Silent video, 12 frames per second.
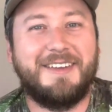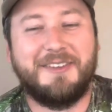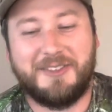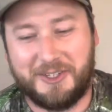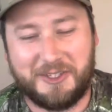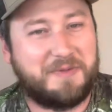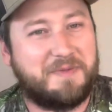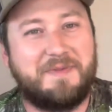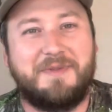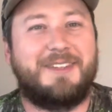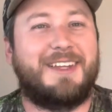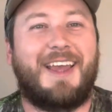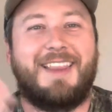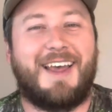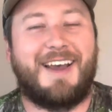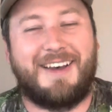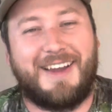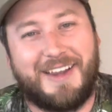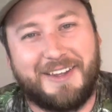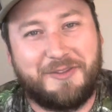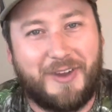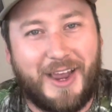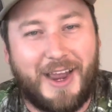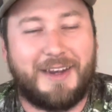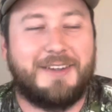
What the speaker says: just saying that like it's fact.